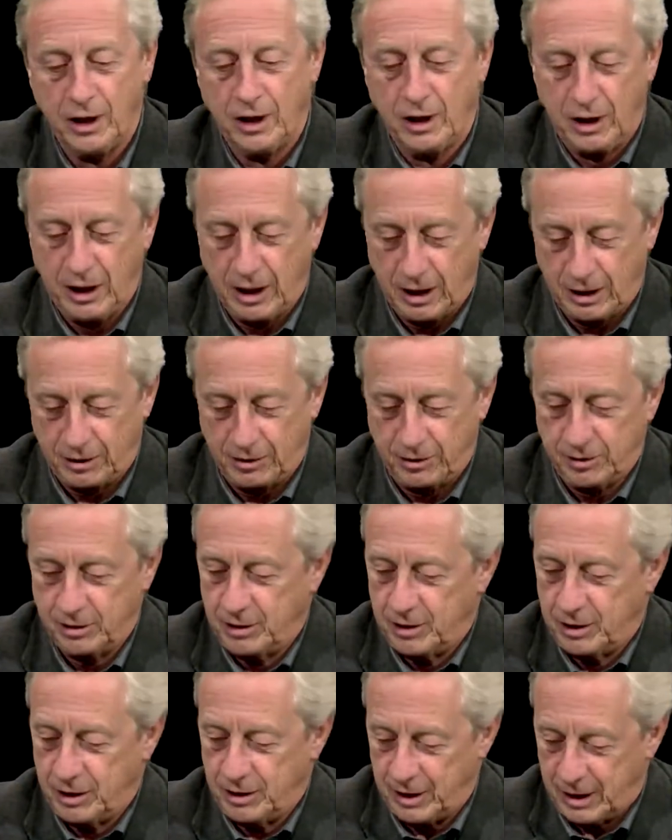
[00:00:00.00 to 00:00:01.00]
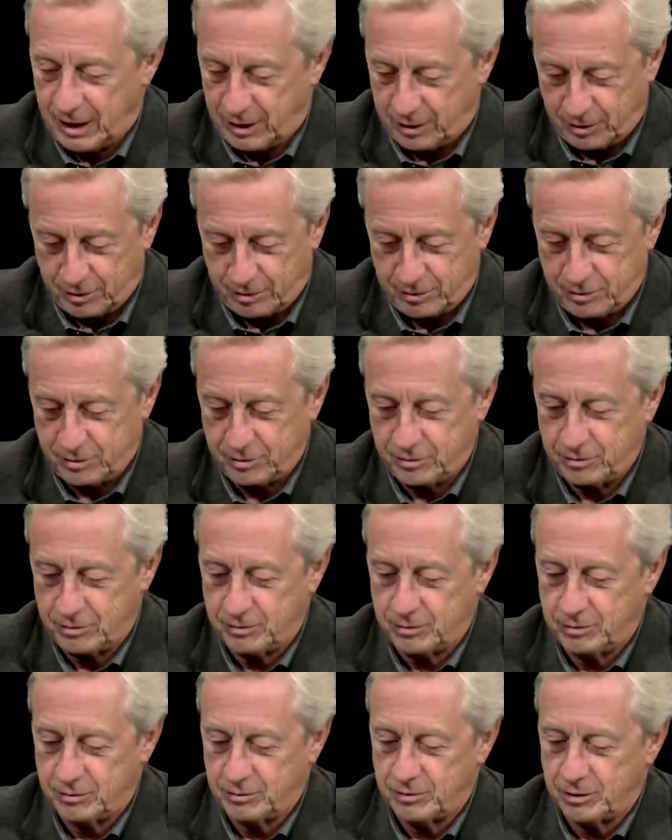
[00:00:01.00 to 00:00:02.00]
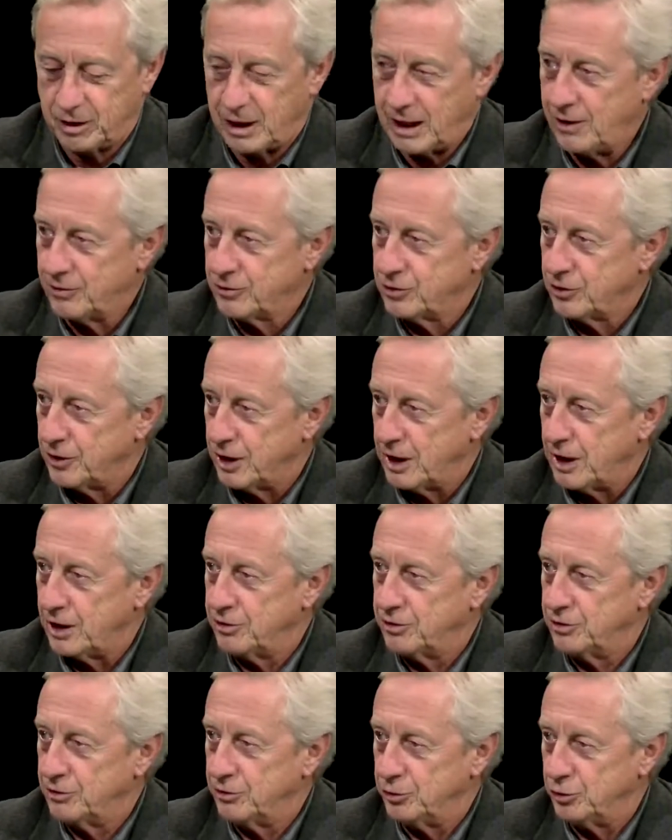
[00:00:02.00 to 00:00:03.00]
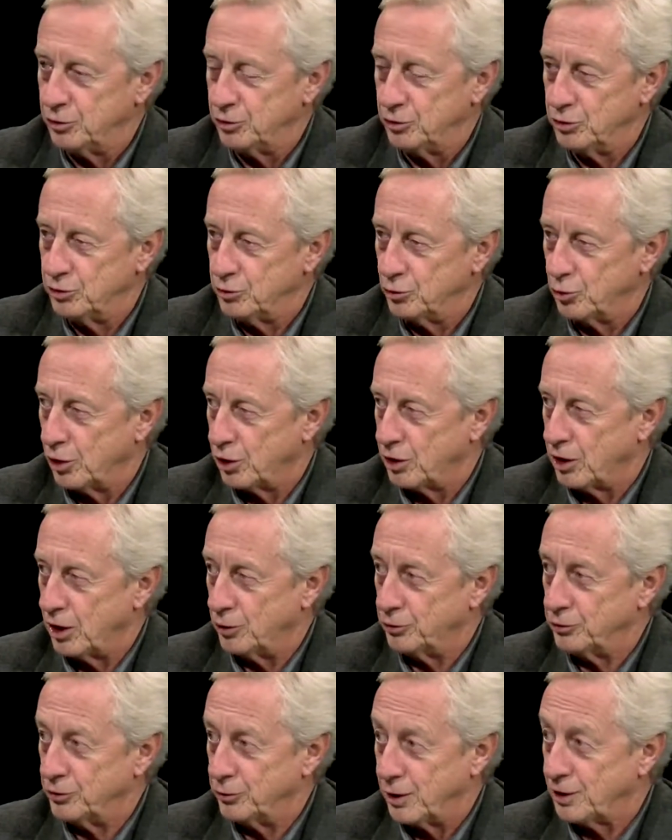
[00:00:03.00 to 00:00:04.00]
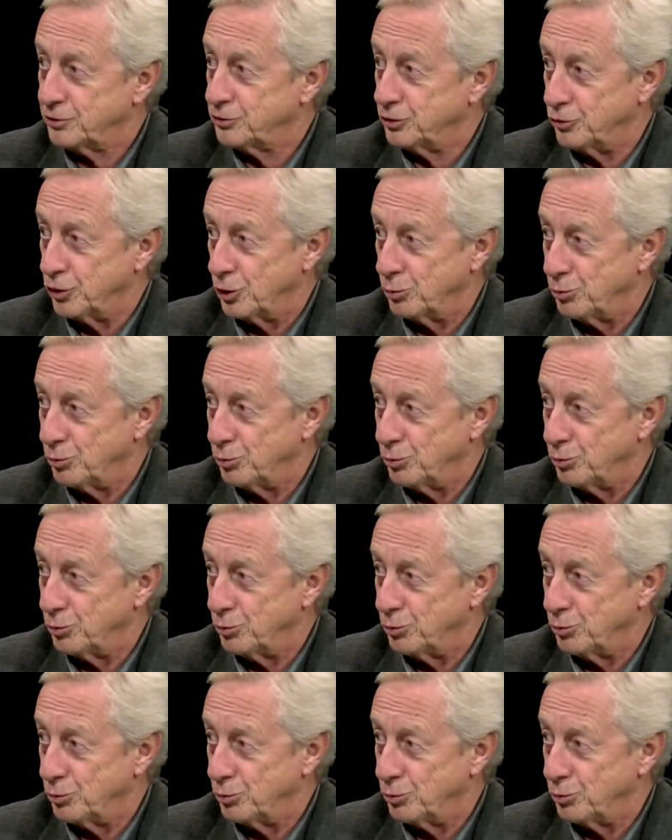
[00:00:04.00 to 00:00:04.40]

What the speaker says: And then after that, you work out the rest of your